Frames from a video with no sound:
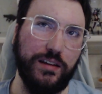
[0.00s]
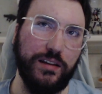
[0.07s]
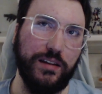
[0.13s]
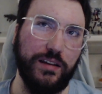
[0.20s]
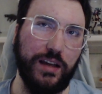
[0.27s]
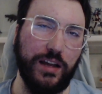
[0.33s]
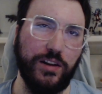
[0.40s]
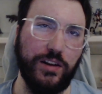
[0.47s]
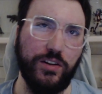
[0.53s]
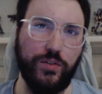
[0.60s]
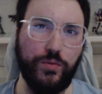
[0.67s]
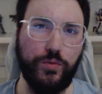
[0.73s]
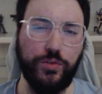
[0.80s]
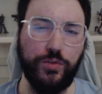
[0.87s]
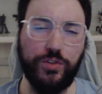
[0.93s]
I don't
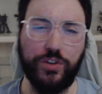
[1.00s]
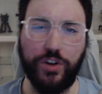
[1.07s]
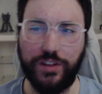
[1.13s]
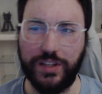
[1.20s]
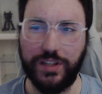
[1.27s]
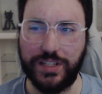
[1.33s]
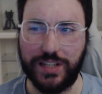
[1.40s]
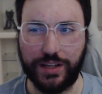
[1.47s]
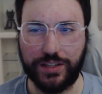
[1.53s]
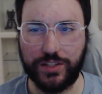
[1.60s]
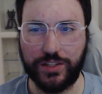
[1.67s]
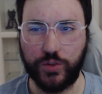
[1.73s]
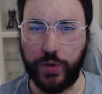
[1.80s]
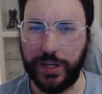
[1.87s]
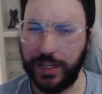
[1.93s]
know, would you call this like
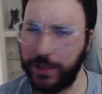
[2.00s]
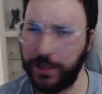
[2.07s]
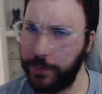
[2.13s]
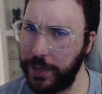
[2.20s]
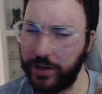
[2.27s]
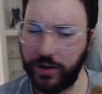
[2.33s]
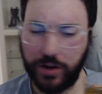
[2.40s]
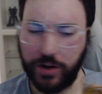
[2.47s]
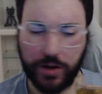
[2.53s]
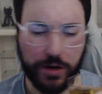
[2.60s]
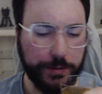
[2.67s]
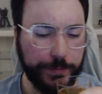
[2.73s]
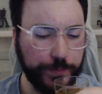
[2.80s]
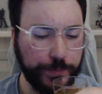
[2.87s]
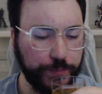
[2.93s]
sweet bitter?
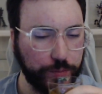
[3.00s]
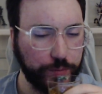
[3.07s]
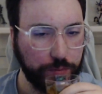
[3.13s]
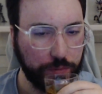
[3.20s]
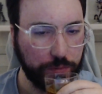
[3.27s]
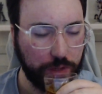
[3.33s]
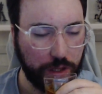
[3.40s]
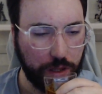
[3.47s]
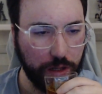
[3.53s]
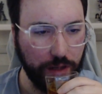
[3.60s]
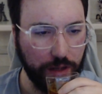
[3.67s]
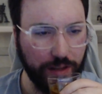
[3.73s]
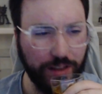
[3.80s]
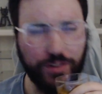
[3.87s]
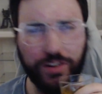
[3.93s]

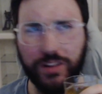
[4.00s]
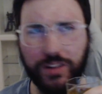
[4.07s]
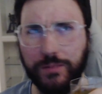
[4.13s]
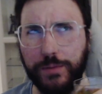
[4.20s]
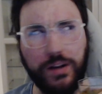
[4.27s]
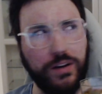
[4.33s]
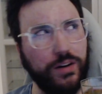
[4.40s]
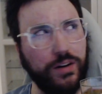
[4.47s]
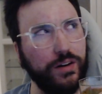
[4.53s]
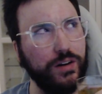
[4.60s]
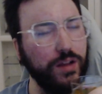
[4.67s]
No, not bitter.